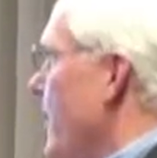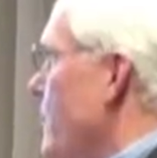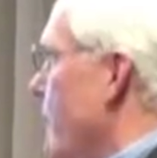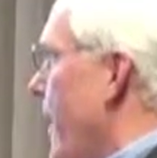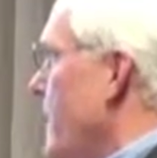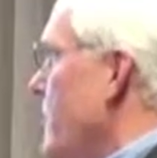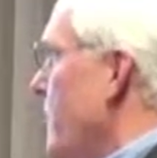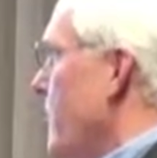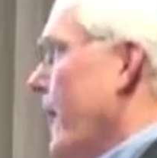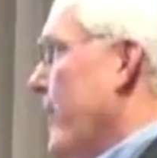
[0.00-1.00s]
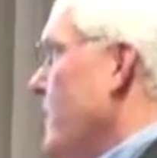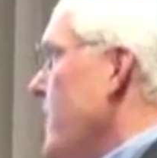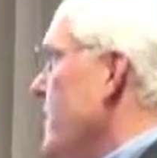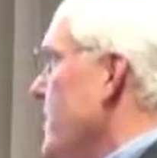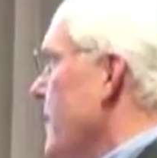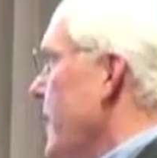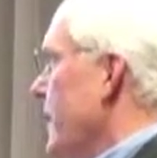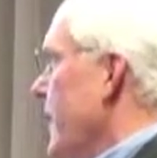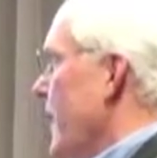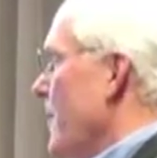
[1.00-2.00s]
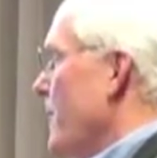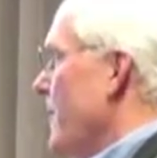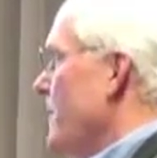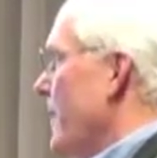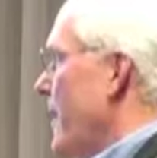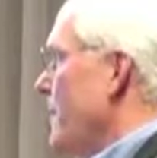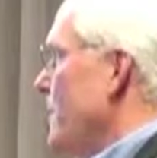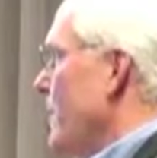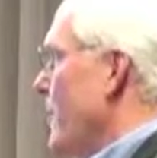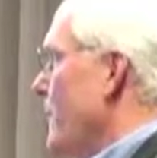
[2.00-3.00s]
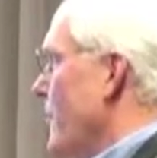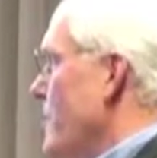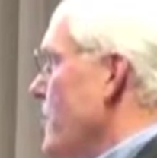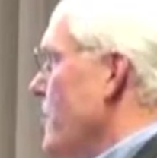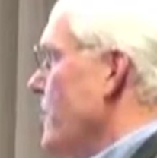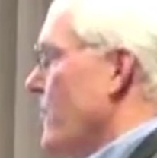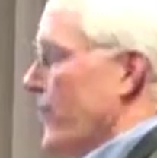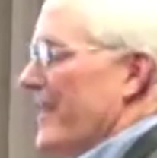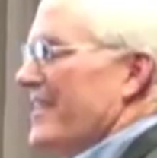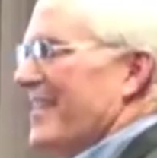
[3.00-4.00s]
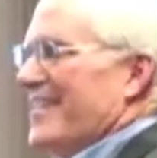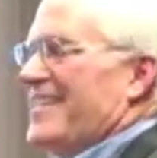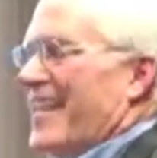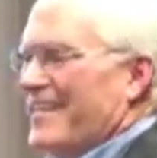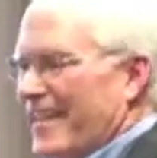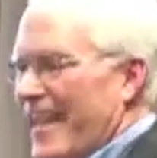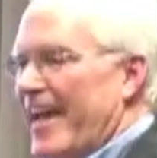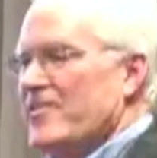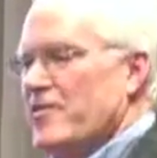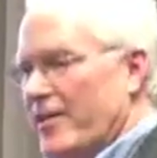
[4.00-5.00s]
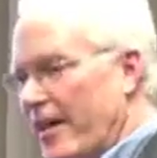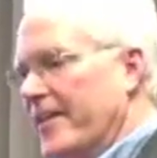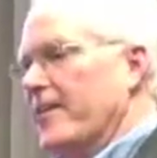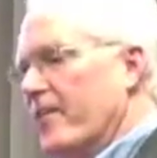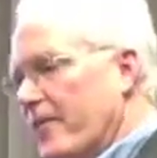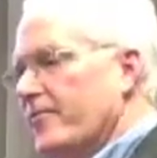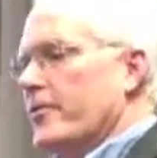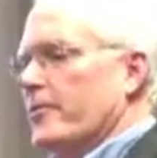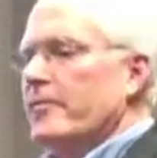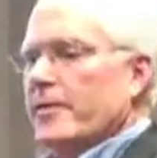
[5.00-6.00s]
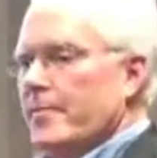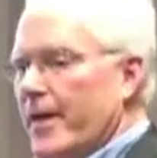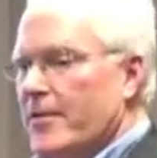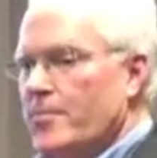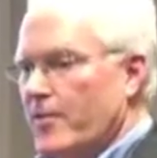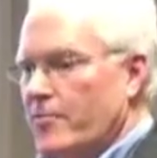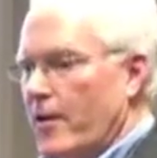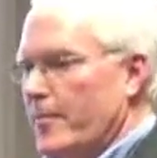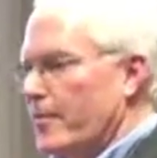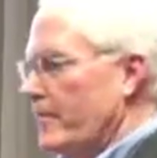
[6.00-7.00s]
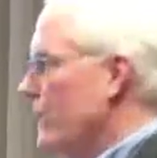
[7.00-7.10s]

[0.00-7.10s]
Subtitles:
extraction, no matrix. It operates at atmospheric pressure. It's very easy to take the gadget on and off your mass spectrometer of